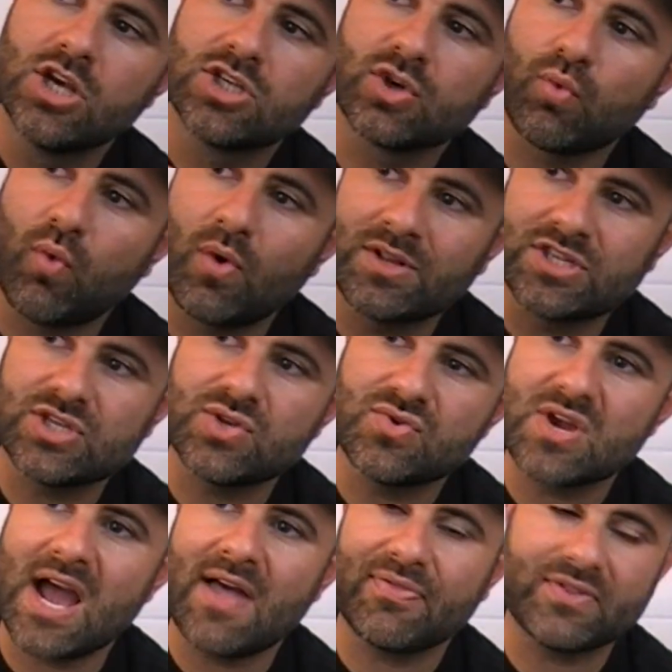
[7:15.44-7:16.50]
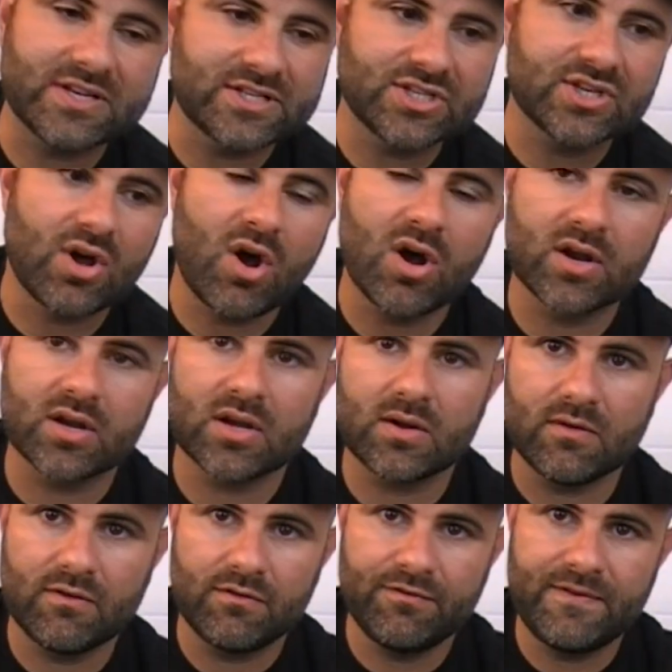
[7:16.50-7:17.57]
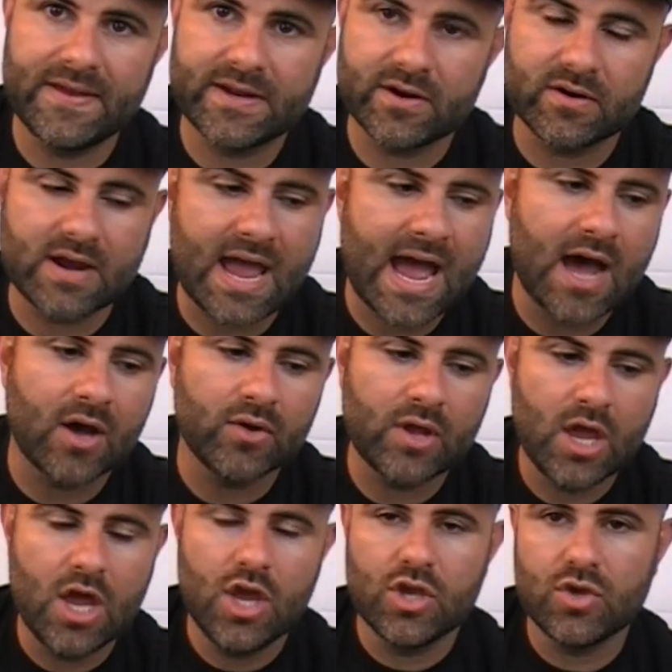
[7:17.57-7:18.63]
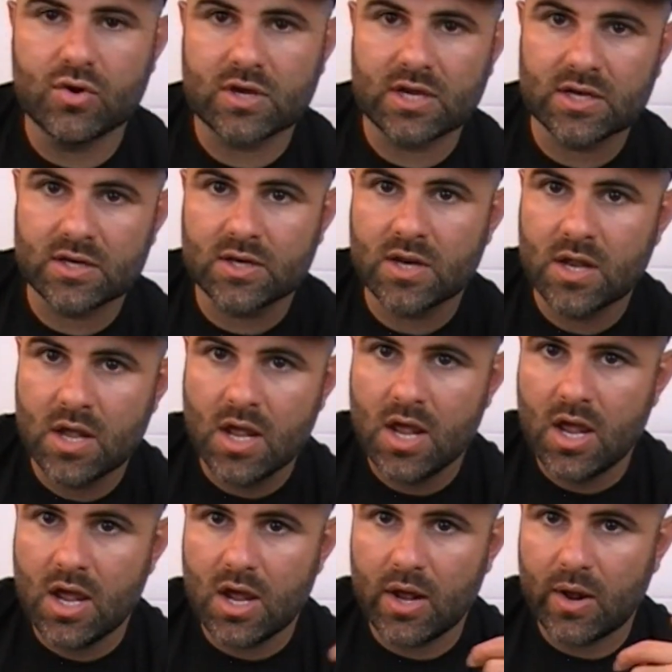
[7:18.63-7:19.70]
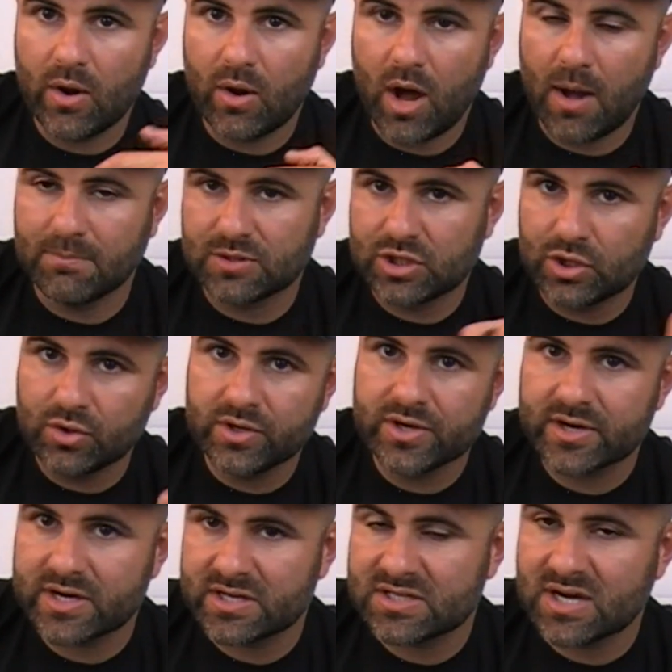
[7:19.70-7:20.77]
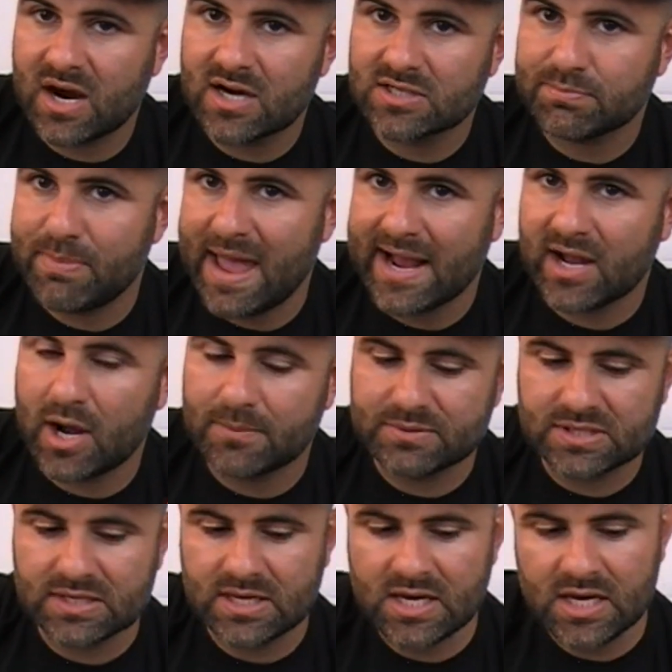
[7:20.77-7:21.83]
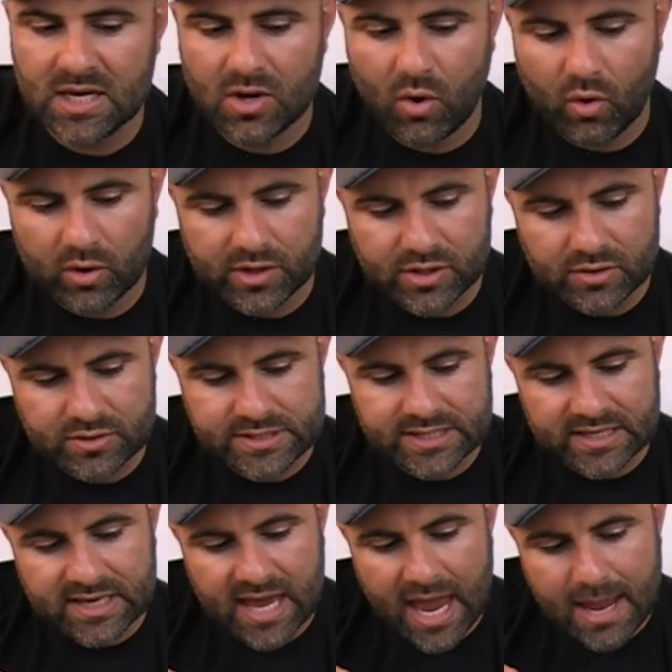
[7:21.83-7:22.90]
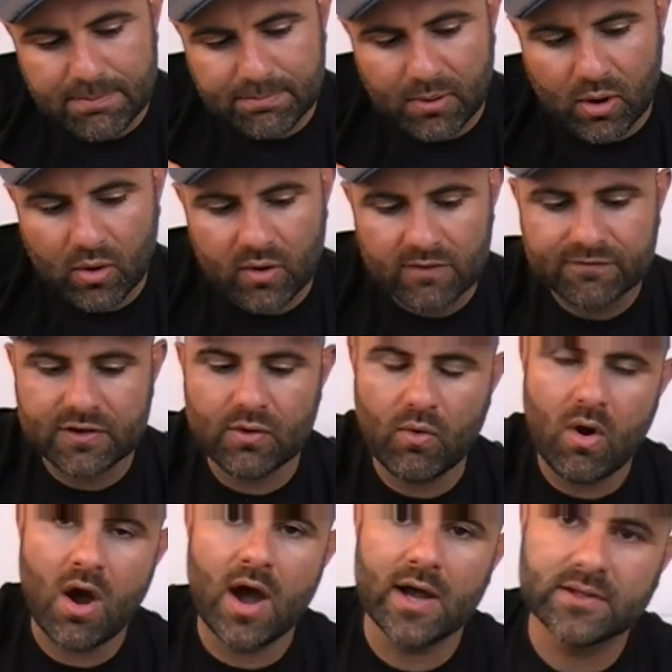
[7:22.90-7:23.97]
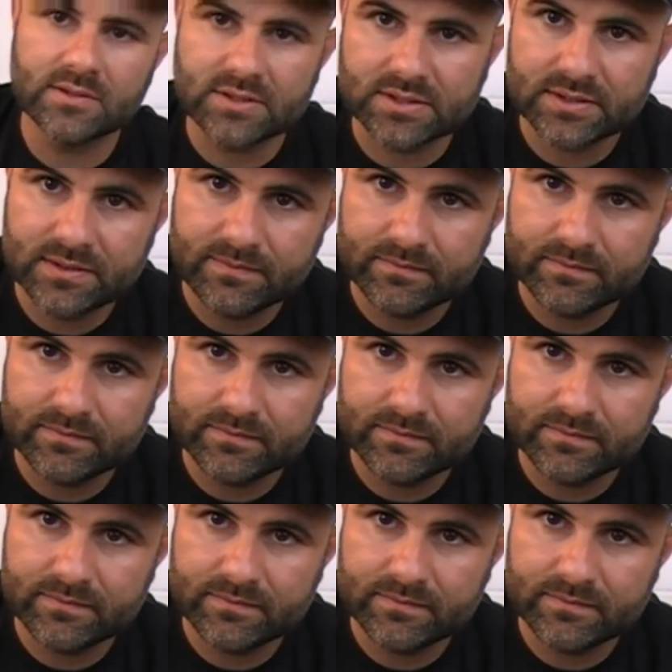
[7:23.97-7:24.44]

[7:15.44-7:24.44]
So once you got this song figured out, you can tune your guitars back up to E, or use a capo if you want.